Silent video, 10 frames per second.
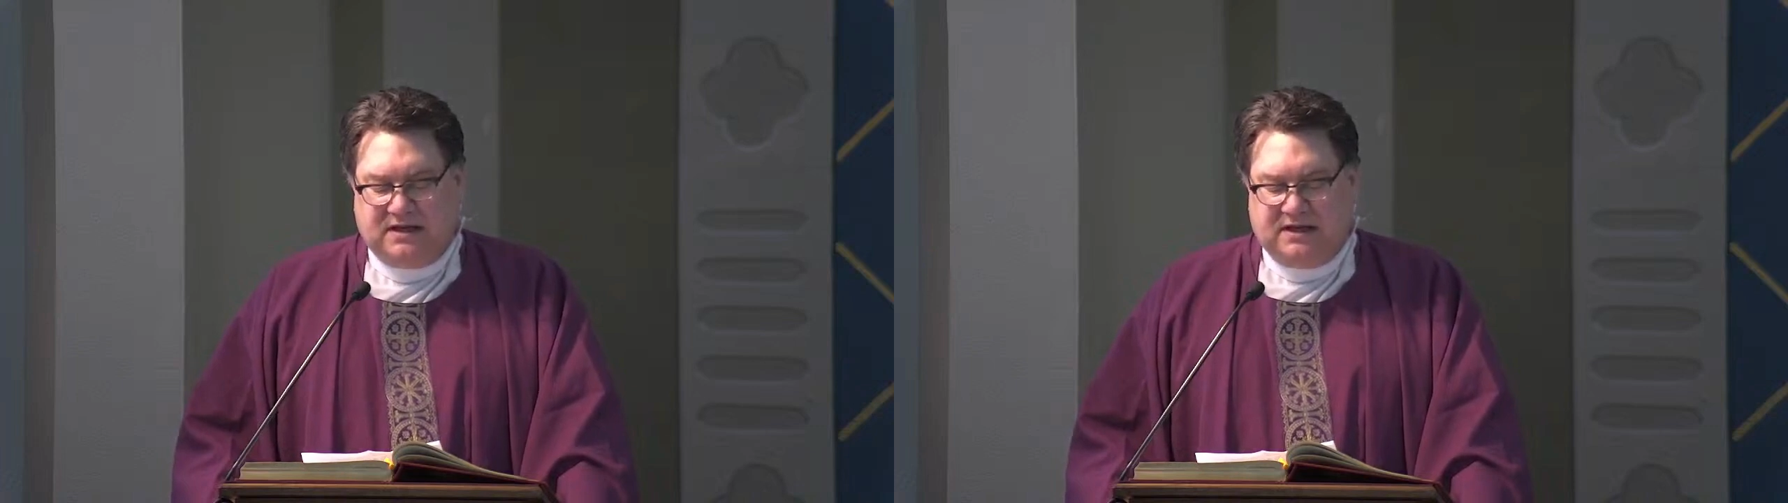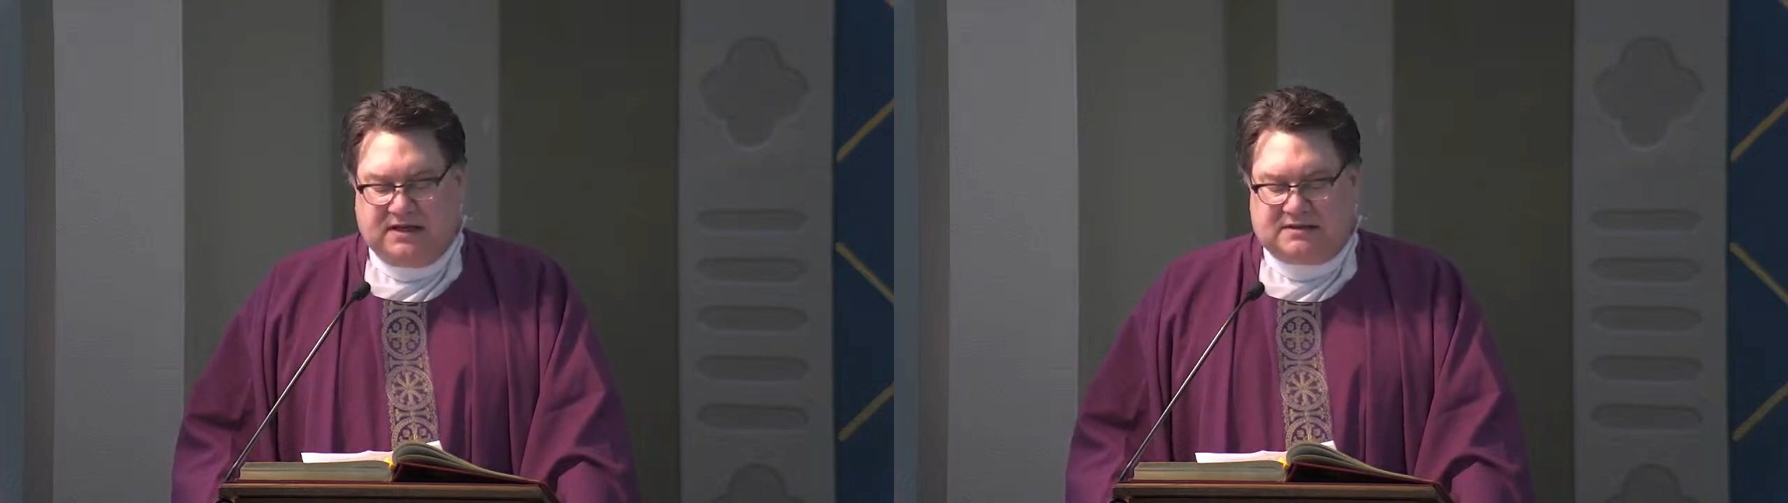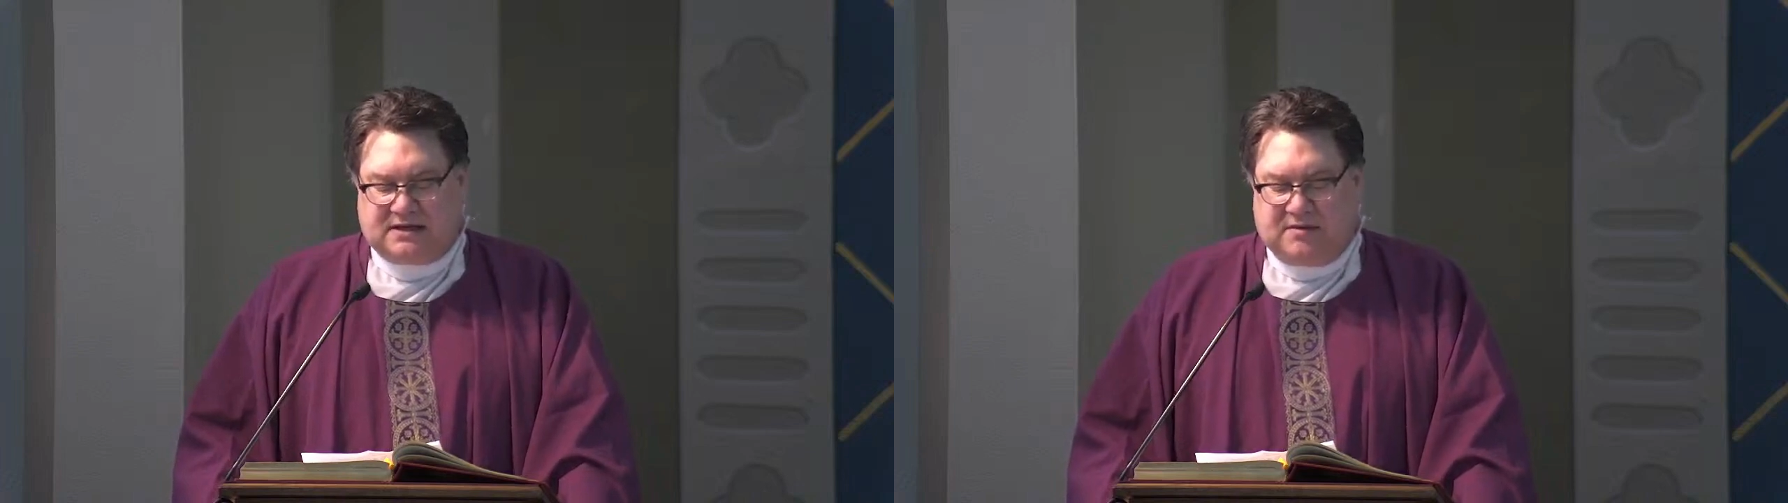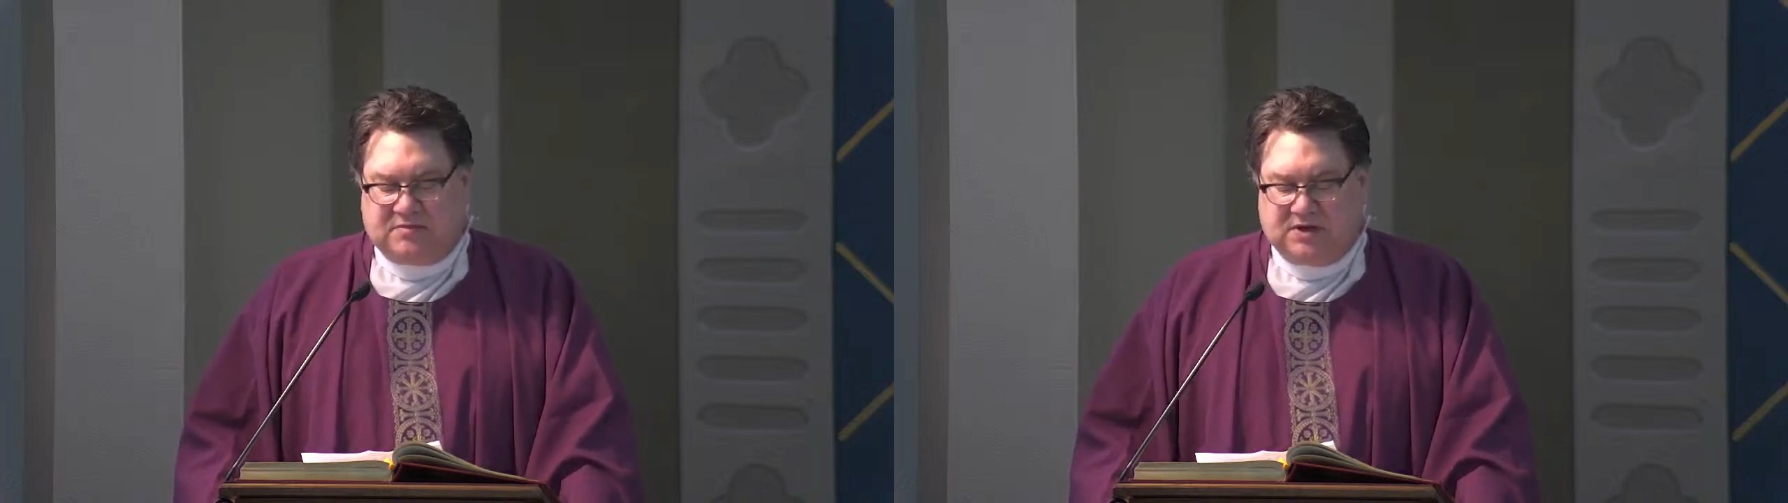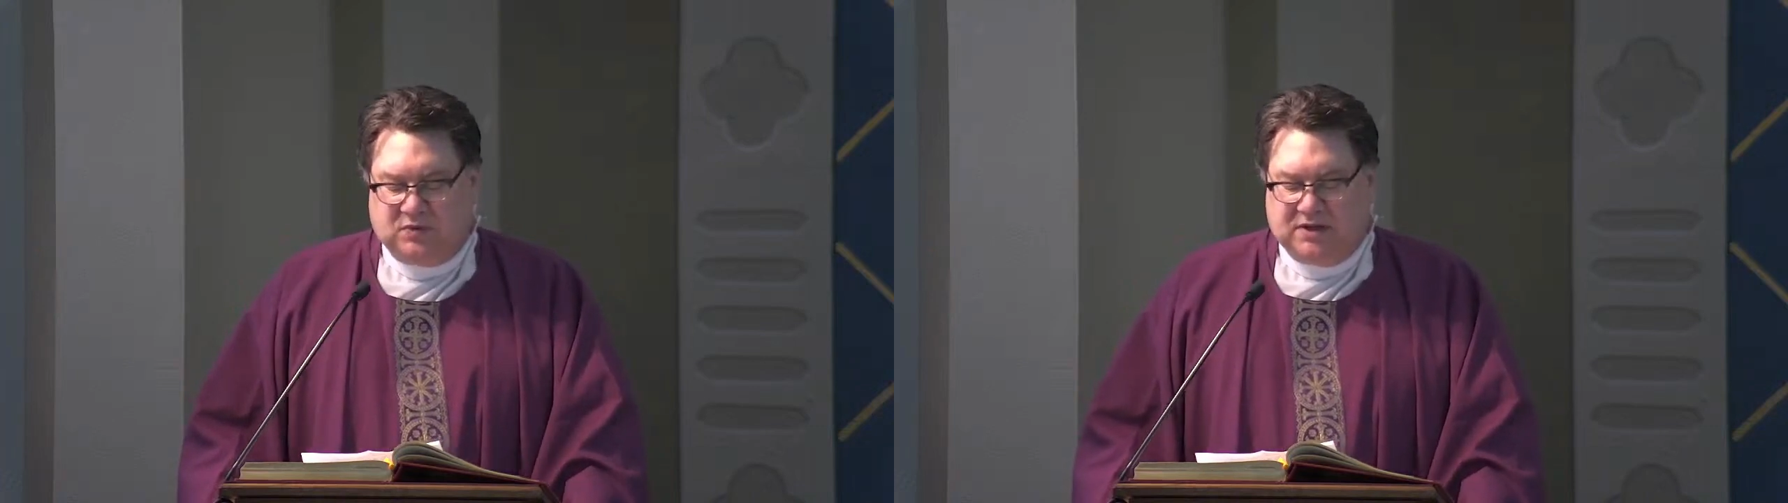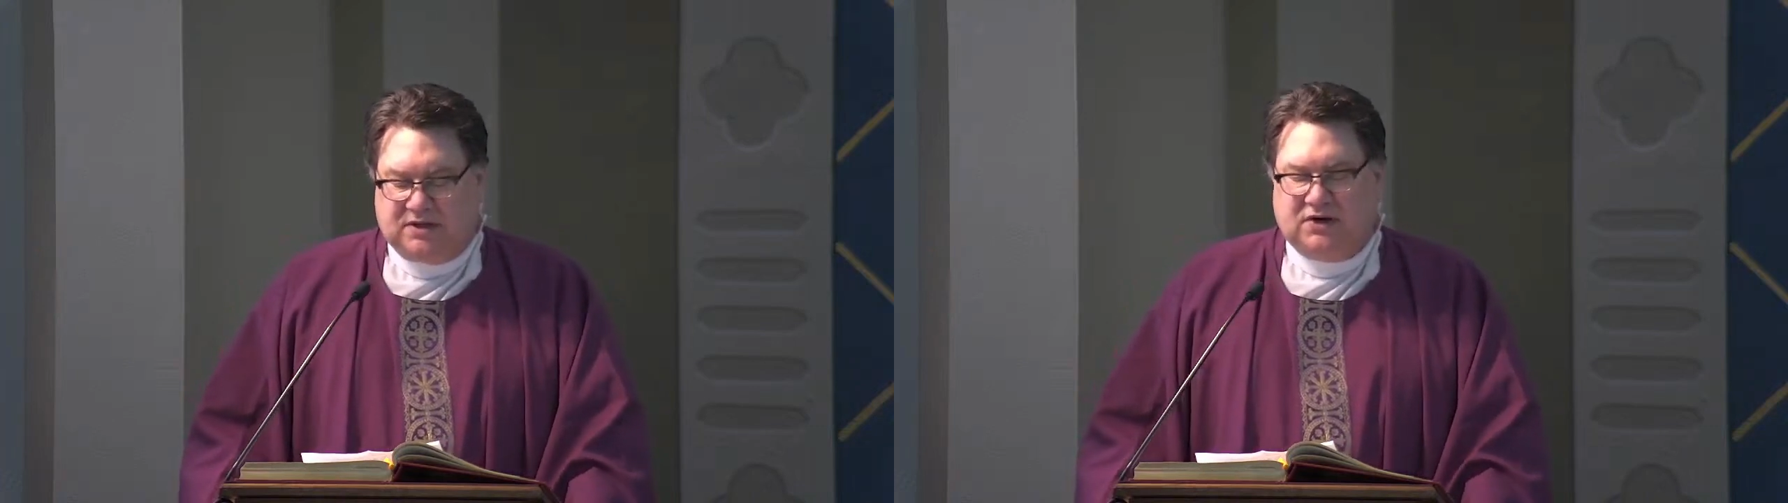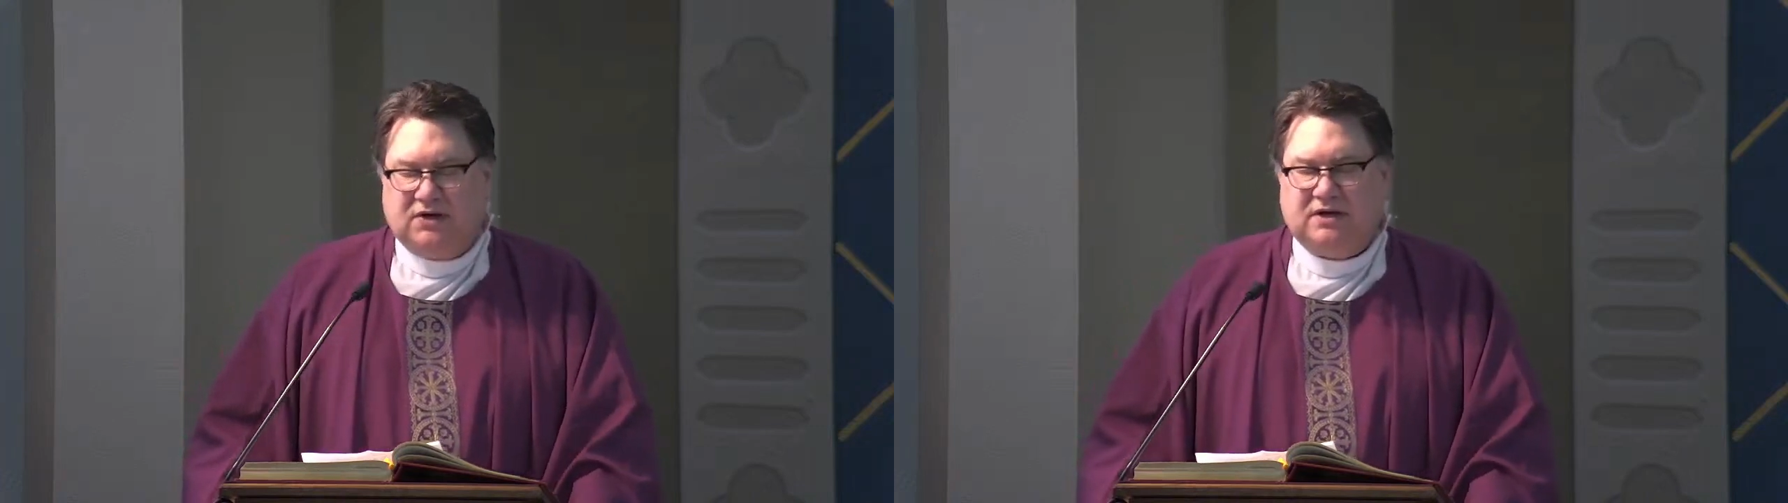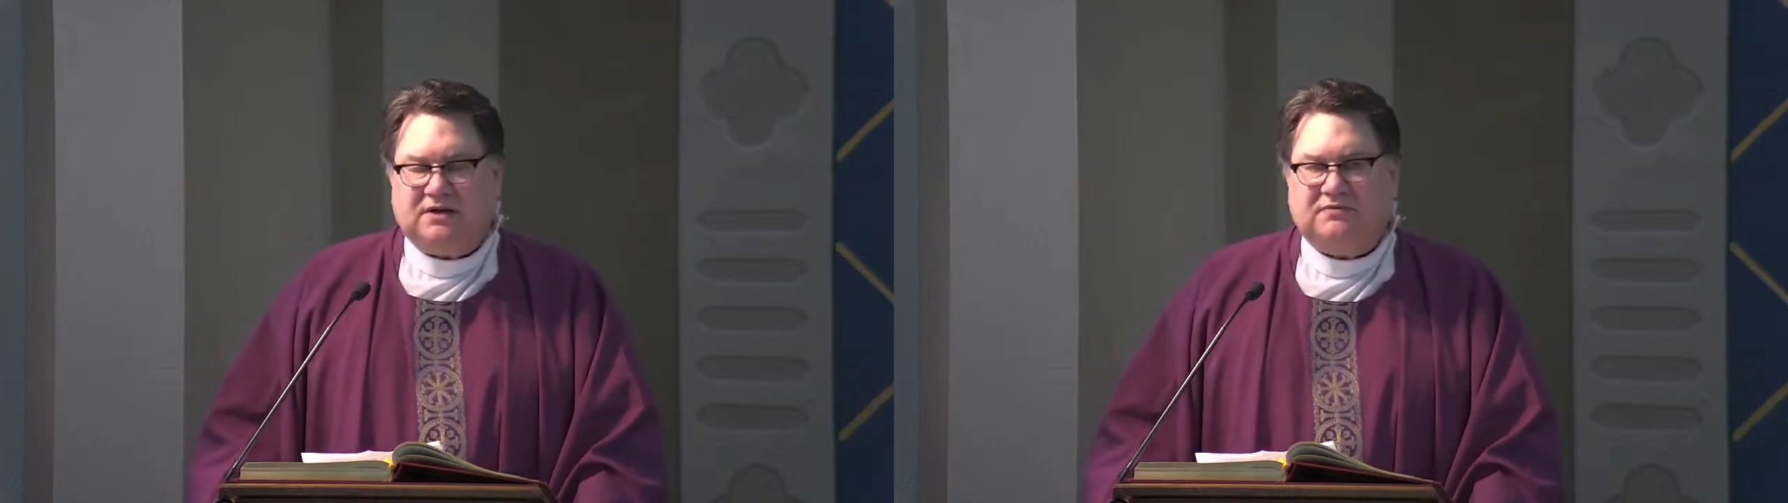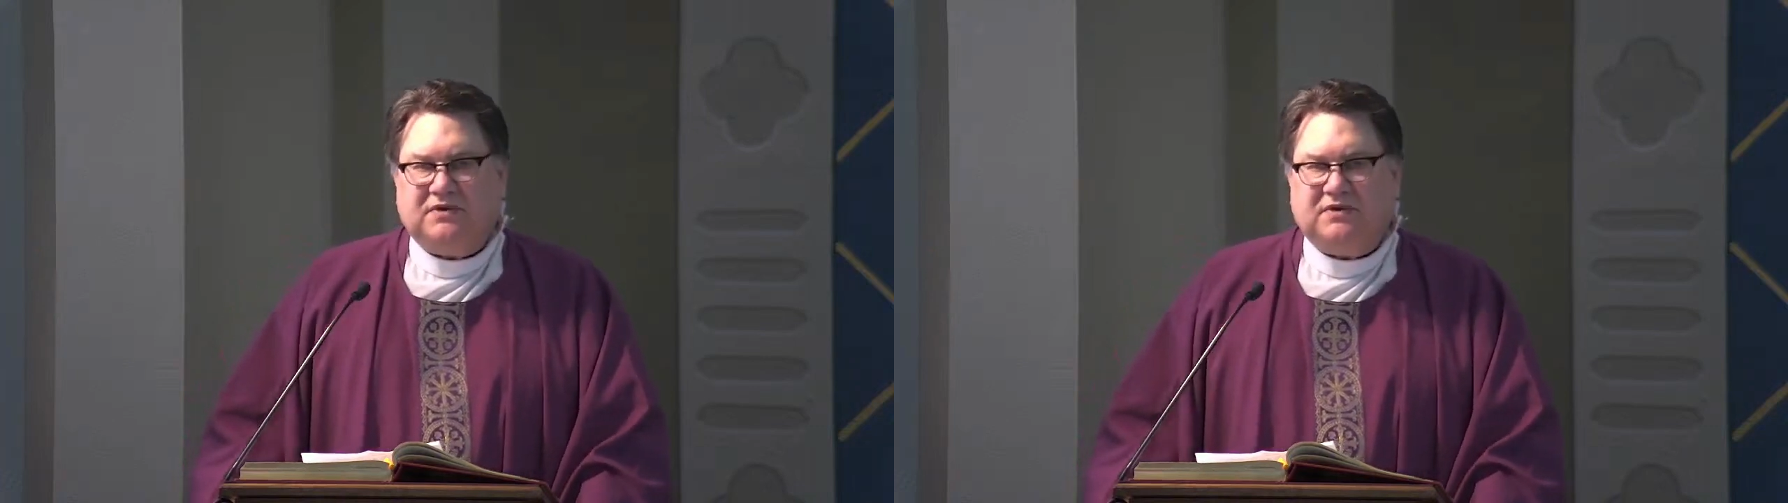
It's something we learn at a